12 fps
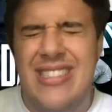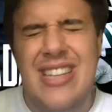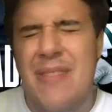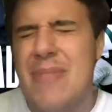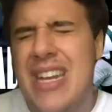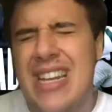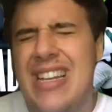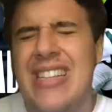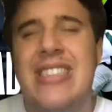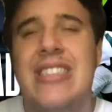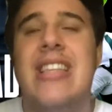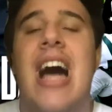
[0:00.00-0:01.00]
I mean,
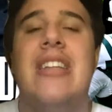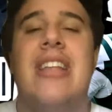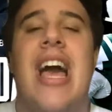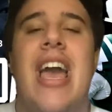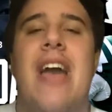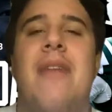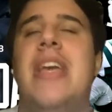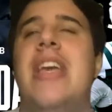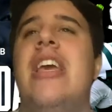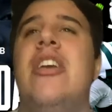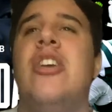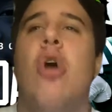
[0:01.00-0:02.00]
it's not like,
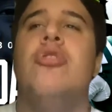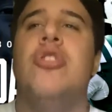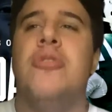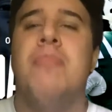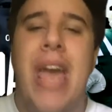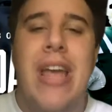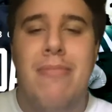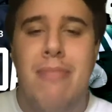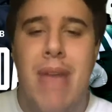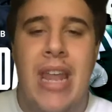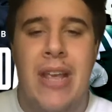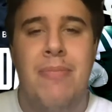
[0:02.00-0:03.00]
he coached Peyton
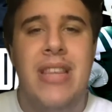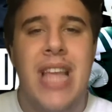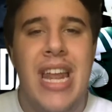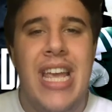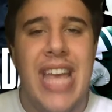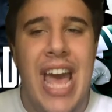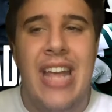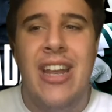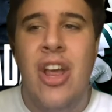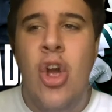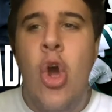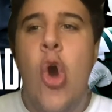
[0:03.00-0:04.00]
Manning, but then again,
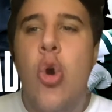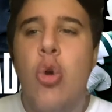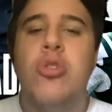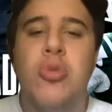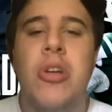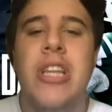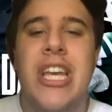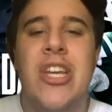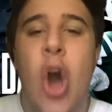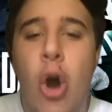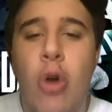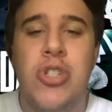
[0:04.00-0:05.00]
who's really
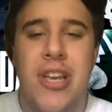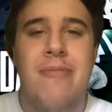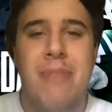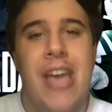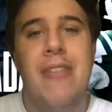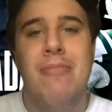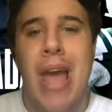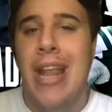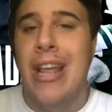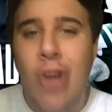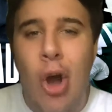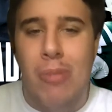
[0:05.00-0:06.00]
coaching Peyton Manning?
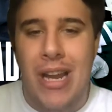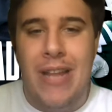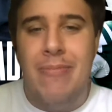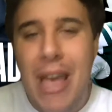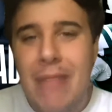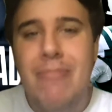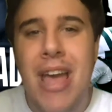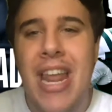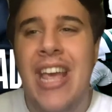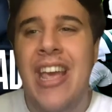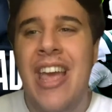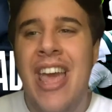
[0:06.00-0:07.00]
Nobody. Peyton
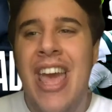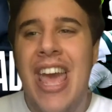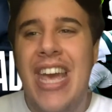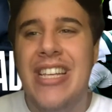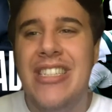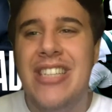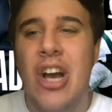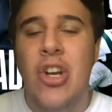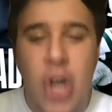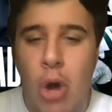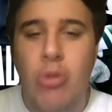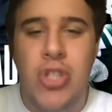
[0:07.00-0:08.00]
Manning is a
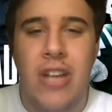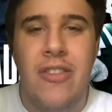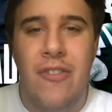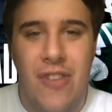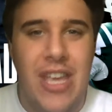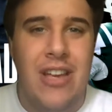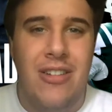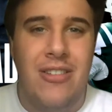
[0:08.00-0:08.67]
coach on the field.